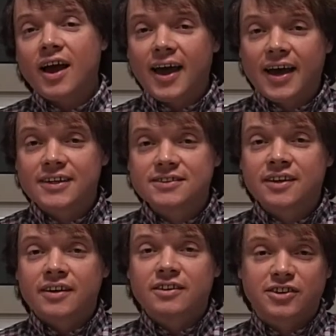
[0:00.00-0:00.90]
and
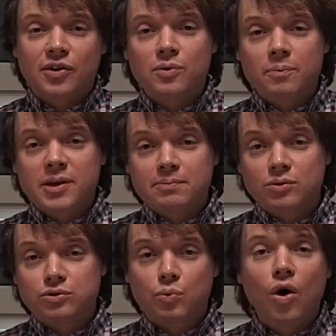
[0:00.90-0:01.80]
so will
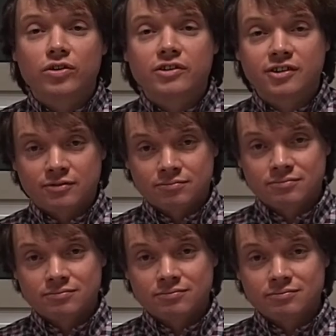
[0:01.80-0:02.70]
people's wants.
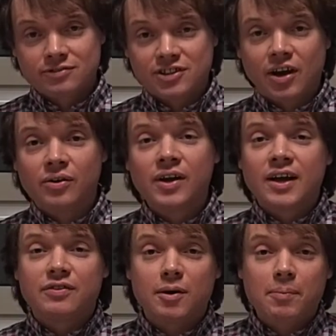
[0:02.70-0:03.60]
So
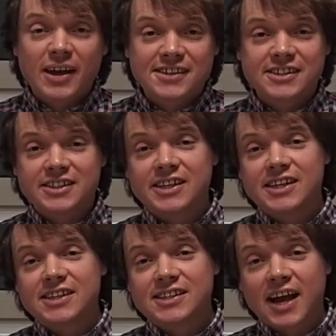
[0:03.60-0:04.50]
the basic
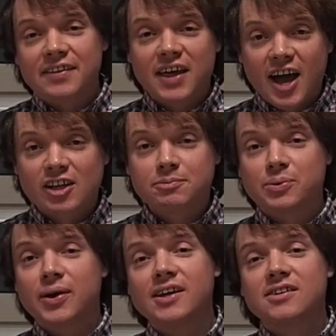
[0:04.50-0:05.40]
needs and their
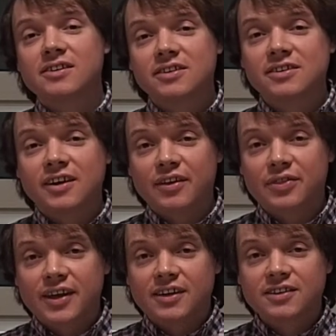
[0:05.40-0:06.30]
aspirations and
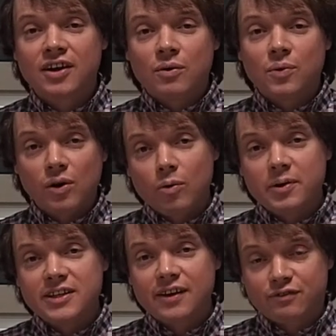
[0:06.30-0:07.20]
things will all be
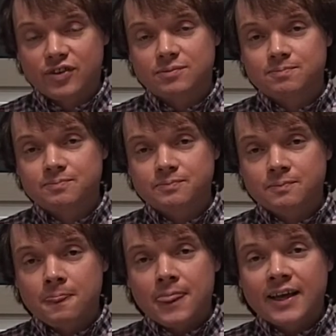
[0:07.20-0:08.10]
different.
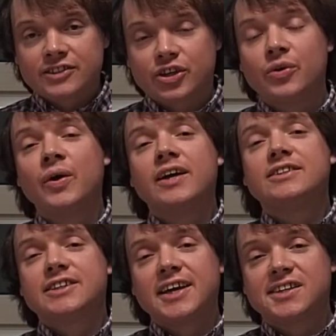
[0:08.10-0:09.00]
So
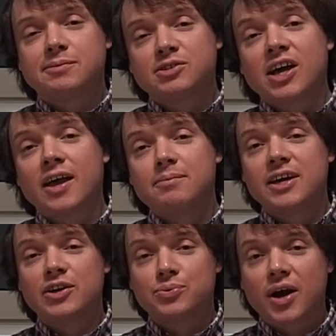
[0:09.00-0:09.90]
take some time
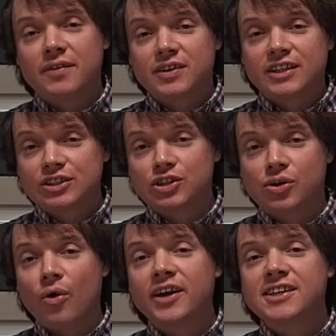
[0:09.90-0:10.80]
in arriving at a
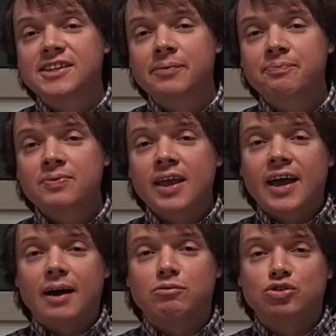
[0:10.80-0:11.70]
choice.
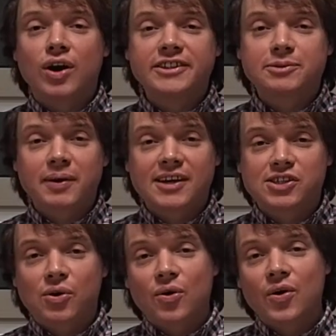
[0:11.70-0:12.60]
Try to make
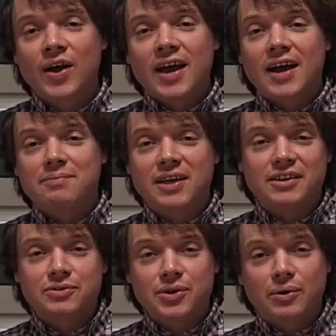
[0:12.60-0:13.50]
sure that
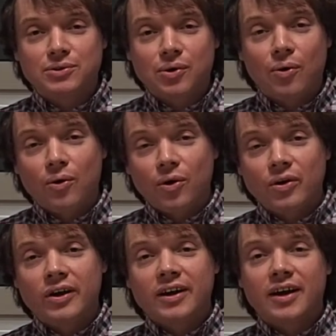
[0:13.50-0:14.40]
you don't
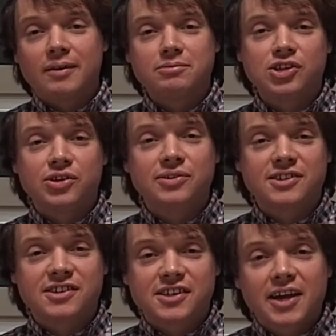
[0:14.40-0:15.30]
all choose
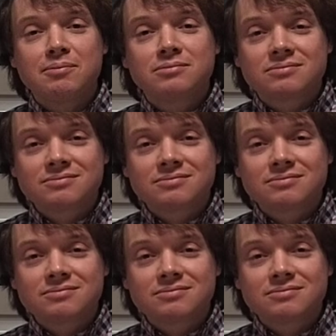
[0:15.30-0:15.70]
the same